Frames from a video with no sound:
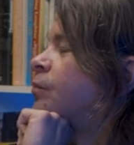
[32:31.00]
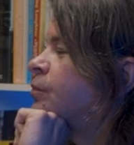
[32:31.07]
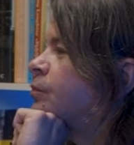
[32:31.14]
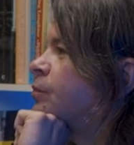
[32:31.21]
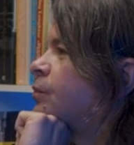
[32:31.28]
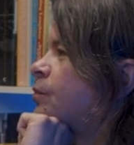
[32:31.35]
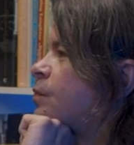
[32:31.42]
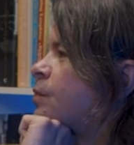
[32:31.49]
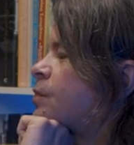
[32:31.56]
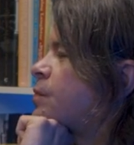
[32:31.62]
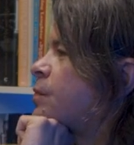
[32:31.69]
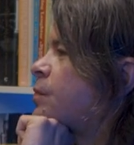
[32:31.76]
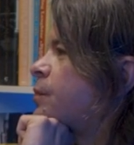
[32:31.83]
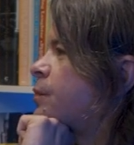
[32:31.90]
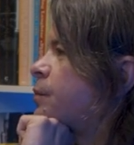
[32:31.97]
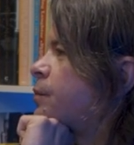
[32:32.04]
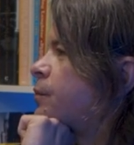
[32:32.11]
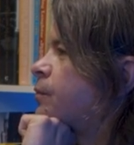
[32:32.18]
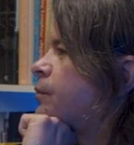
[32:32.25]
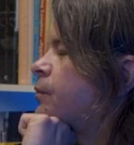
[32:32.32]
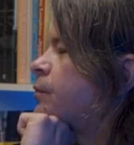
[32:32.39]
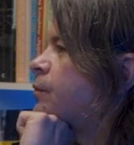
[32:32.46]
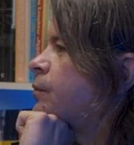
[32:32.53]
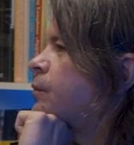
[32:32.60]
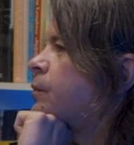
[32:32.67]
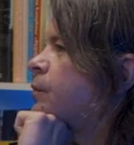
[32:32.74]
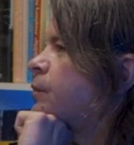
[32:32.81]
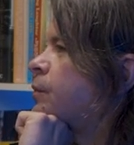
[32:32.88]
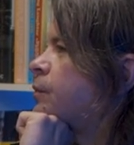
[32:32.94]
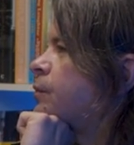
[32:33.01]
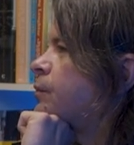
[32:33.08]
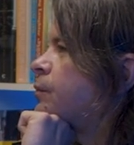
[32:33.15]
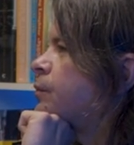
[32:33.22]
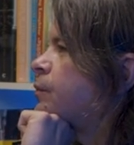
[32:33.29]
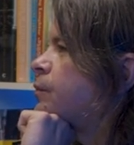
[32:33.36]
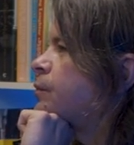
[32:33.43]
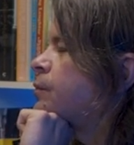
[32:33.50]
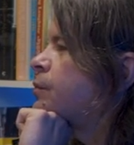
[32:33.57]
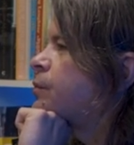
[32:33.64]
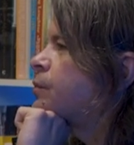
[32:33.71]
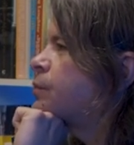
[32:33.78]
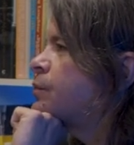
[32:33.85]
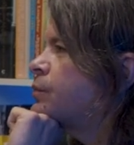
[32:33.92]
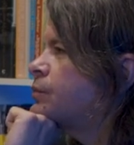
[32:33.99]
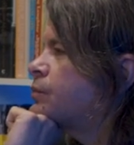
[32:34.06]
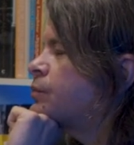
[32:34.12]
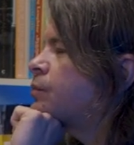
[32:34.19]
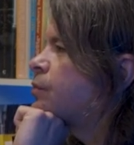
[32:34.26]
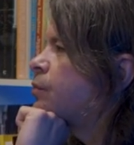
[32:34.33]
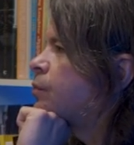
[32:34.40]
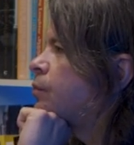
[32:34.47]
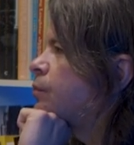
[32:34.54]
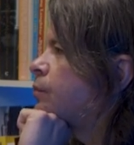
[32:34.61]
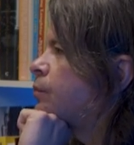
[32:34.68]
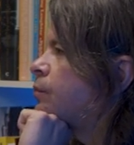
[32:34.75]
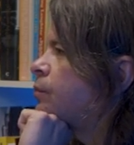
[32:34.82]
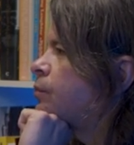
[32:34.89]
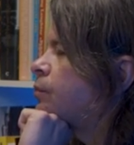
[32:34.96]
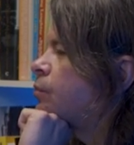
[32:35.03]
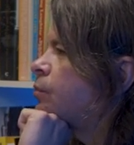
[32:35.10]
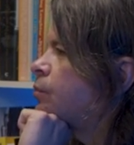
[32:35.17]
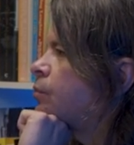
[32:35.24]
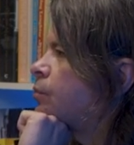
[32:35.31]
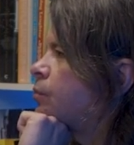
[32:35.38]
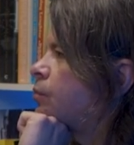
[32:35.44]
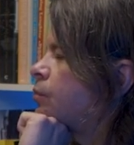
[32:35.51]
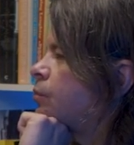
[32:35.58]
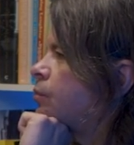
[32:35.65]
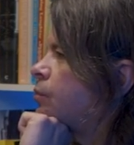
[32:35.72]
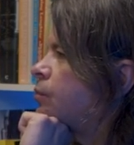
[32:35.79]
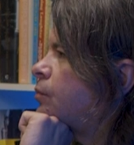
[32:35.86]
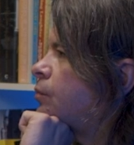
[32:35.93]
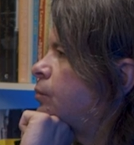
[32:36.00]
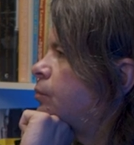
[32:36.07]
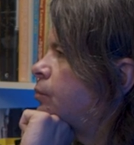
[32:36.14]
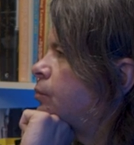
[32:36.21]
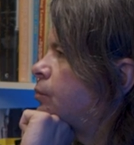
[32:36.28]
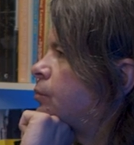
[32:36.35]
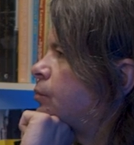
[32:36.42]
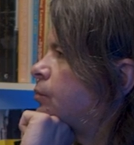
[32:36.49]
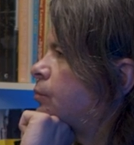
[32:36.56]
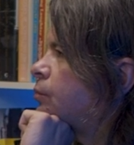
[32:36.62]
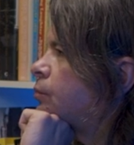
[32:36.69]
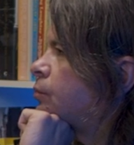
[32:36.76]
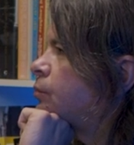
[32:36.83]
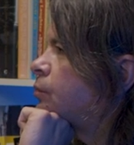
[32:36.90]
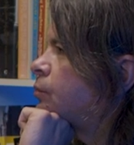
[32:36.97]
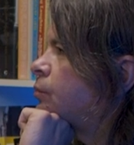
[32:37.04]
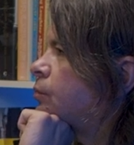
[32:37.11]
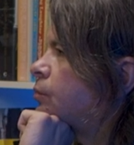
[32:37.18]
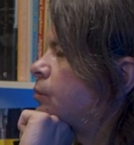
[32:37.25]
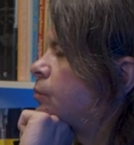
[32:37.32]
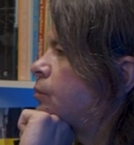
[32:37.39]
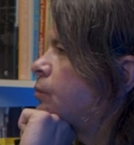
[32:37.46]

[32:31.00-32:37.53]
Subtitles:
(not speaking)